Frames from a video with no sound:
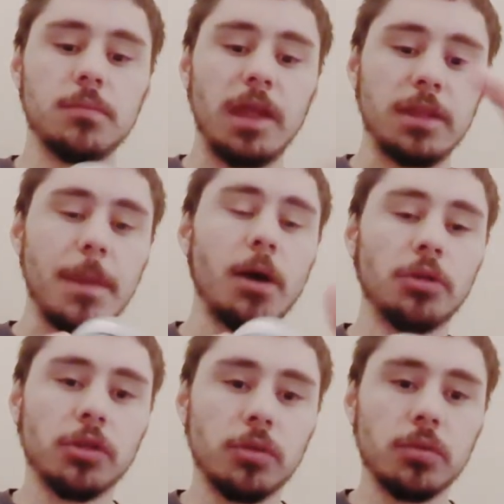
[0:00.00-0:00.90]
the mouse
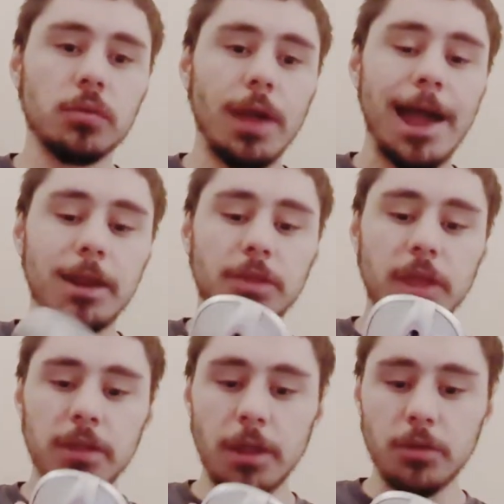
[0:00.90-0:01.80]
had a
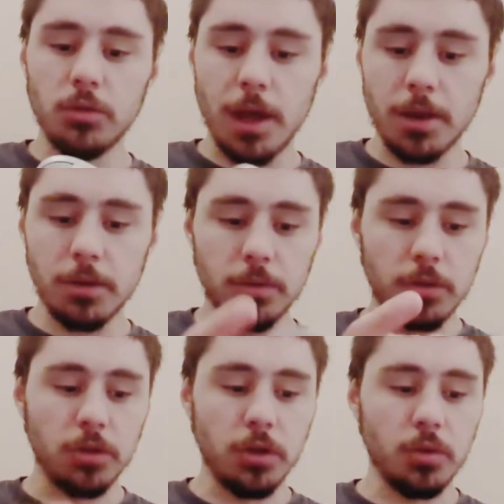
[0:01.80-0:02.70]
thing to do that
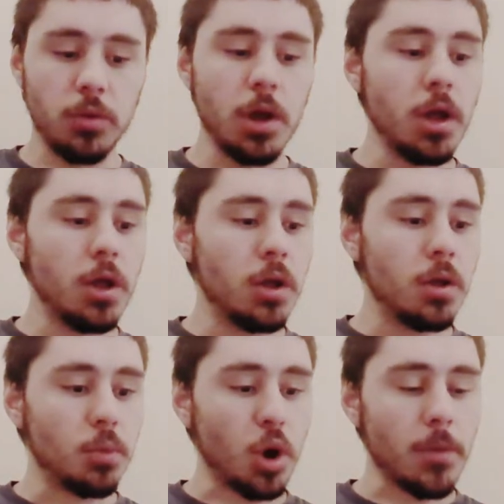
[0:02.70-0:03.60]
to
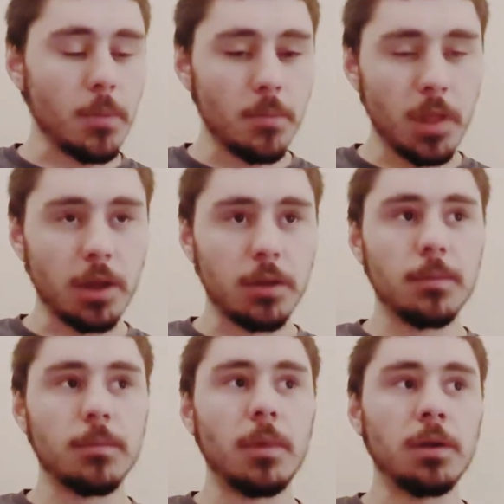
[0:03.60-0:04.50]
program the
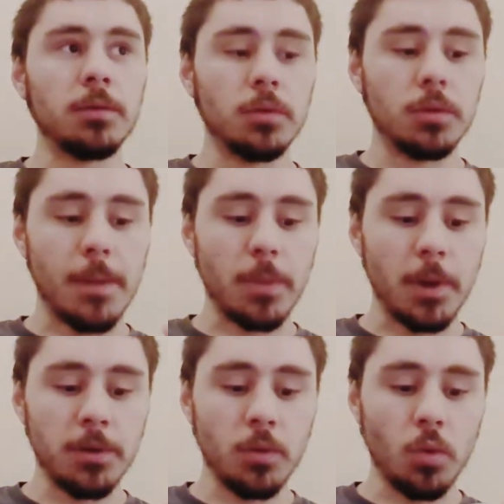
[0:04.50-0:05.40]
map the
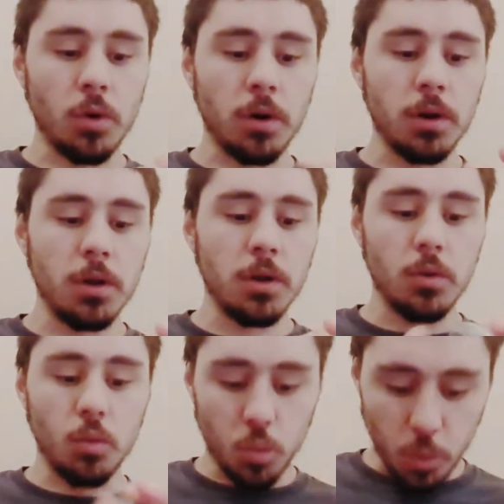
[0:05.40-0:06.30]
button, or
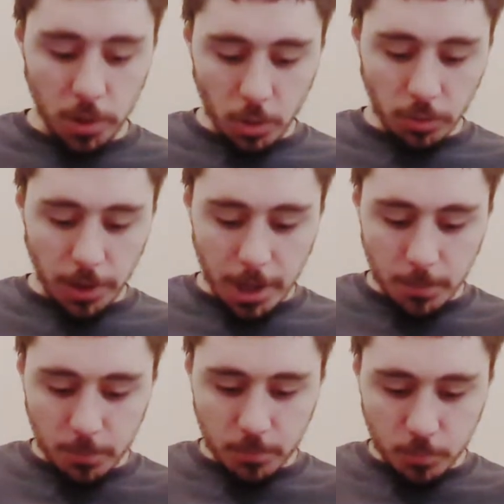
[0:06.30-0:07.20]
Windows had a
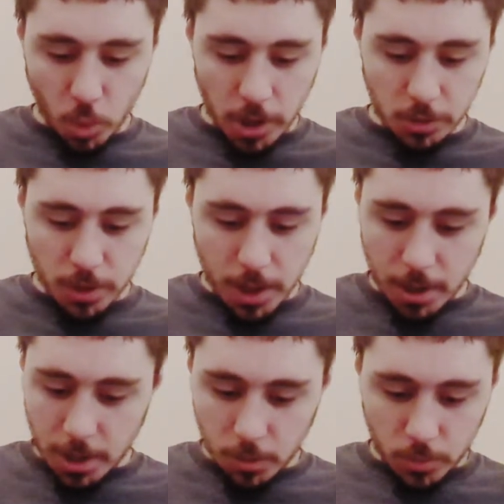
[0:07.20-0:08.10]
way to do that. I
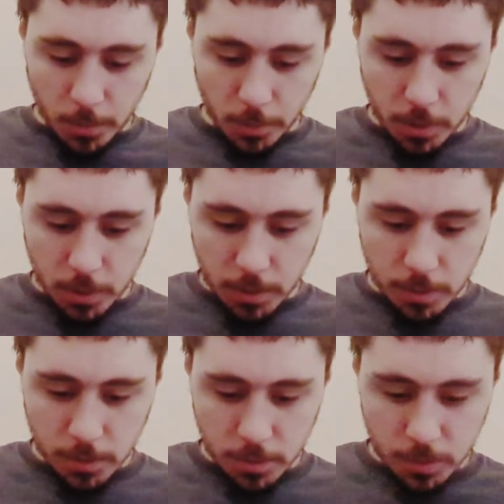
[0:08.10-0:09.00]
don't remember.
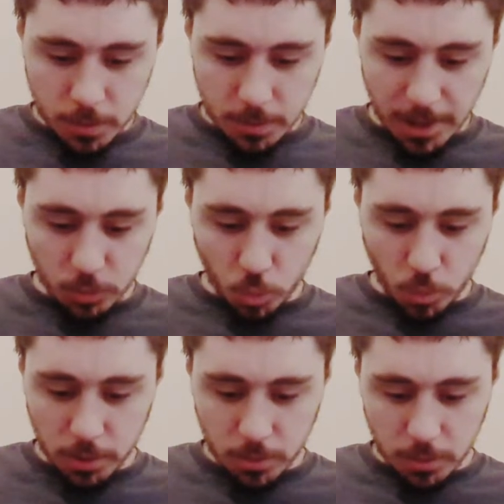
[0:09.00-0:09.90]
Like with
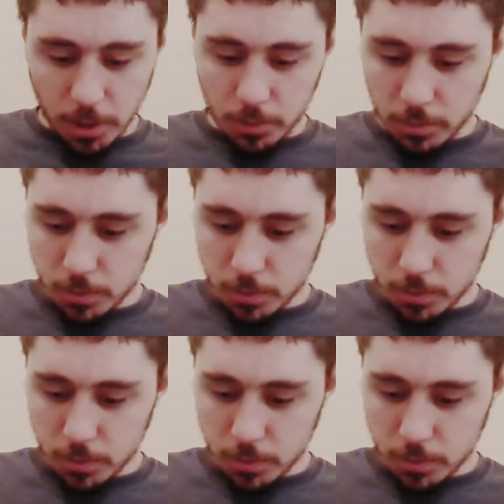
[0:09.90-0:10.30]
Windows, I don't know.